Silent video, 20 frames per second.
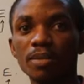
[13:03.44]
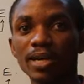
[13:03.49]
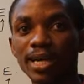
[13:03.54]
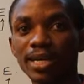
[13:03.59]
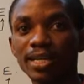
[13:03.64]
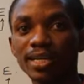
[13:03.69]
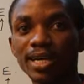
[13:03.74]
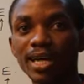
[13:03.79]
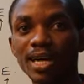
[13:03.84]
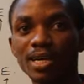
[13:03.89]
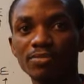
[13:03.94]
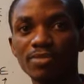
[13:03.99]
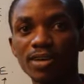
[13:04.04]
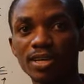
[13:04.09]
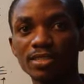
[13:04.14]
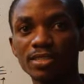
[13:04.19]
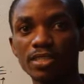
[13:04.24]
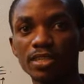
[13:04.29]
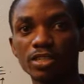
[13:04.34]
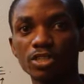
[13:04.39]
mechanical
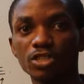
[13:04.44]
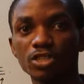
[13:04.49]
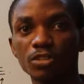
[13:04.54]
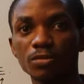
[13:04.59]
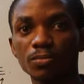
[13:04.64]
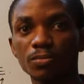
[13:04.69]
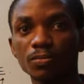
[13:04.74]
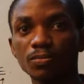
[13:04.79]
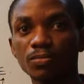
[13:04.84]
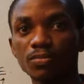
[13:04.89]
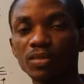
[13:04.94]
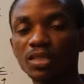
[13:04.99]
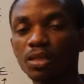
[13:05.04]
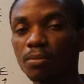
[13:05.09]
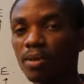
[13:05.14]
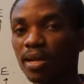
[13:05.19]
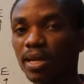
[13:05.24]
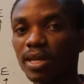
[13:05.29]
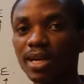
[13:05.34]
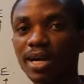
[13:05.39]
advantage.
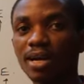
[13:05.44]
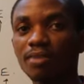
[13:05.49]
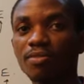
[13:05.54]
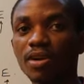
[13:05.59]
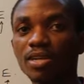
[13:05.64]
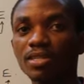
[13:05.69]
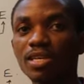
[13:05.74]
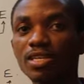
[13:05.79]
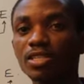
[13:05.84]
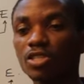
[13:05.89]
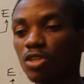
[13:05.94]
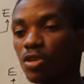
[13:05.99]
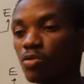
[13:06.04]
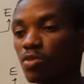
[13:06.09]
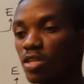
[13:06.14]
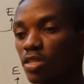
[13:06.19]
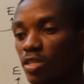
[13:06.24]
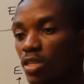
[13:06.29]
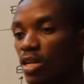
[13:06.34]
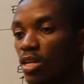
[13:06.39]
Mechanical advantage is
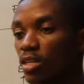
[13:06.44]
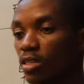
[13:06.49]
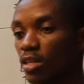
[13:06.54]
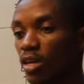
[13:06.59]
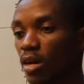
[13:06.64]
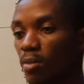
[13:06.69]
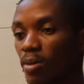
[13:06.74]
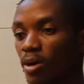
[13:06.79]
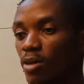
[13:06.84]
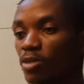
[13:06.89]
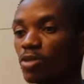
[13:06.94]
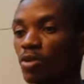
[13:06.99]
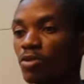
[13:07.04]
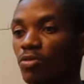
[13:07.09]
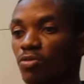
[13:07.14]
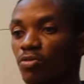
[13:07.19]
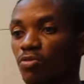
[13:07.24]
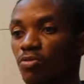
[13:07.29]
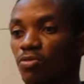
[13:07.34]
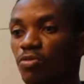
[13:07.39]
always the amount
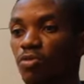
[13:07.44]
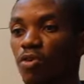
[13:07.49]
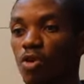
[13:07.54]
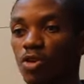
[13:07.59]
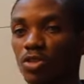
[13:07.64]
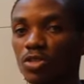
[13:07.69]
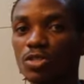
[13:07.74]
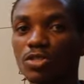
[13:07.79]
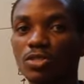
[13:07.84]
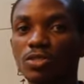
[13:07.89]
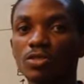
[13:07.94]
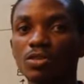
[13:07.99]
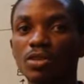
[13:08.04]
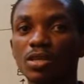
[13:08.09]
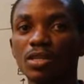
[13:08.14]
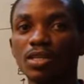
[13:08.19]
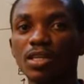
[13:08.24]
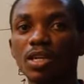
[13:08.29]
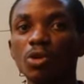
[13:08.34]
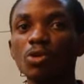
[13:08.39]
of force
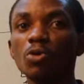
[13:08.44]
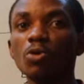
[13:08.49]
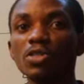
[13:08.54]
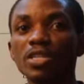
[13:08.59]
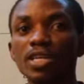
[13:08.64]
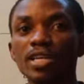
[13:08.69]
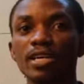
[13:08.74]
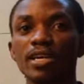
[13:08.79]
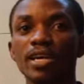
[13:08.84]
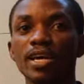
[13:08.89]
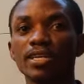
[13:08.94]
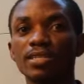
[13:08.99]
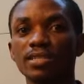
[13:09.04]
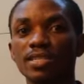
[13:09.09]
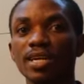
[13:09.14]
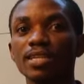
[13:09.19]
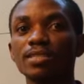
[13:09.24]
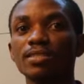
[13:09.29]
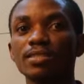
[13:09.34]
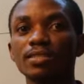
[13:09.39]
the load
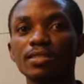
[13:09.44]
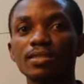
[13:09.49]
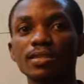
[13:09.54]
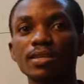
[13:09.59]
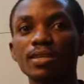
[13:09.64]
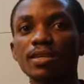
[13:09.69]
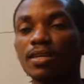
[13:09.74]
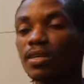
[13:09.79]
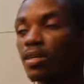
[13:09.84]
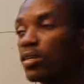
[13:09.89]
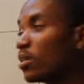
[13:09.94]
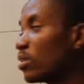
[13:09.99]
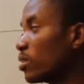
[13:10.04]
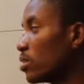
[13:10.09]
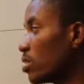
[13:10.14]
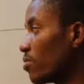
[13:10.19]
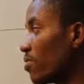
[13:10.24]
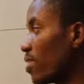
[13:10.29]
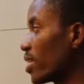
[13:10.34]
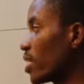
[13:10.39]
exerts
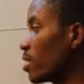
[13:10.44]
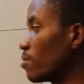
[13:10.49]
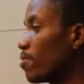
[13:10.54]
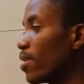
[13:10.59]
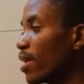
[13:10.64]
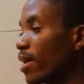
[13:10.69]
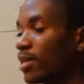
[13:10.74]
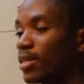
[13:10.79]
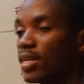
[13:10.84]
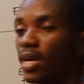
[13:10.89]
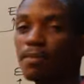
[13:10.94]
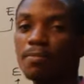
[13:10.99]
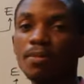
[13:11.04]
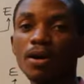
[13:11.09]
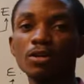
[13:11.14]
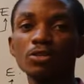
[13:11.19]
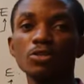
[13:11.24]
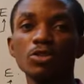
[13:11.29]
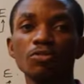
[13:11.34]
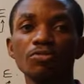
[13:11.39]
divided by the
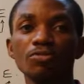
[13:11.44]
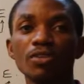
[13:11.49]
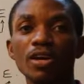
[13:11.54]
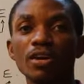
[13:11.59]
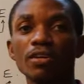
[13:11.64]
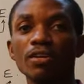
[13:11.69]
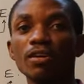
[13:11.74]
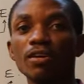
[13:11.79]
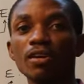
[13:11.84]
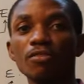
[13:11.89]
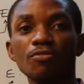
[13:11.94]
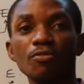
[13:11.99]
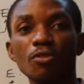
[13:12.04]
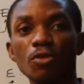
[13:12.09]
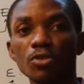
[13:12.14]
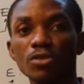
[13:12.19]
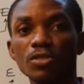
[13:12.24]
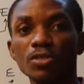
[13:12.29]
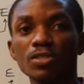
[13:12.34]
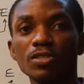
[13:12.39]
amount of
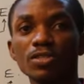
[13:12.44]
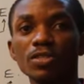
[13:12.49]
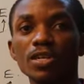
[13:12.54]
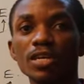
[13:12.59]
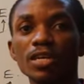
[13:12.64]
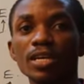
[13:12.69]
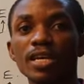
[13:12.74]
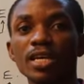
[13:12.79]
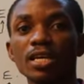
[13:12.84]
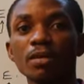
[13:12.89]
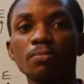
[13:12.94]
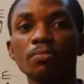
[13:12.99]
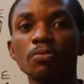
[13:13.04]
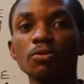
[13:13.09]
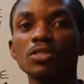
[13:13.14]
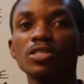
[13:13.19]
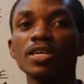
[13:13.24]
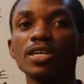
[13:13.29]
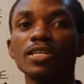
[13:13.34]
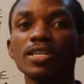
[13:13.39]
force
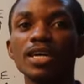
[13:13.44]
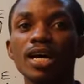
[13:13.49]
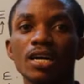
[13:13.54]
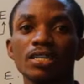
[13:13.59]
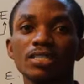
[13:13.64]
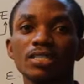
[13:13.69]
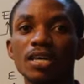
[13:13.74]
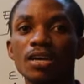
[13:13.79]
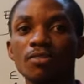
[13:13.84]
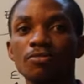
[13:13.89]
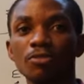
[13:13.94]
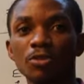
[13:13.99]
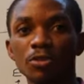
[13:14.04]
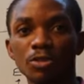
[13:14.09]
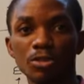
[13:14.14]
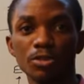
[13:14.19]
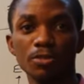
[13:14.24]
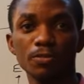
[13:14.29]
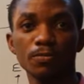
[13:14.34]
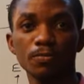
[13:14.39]
imputed as
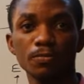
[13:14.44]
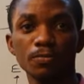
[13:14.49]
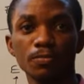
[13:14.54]
effort.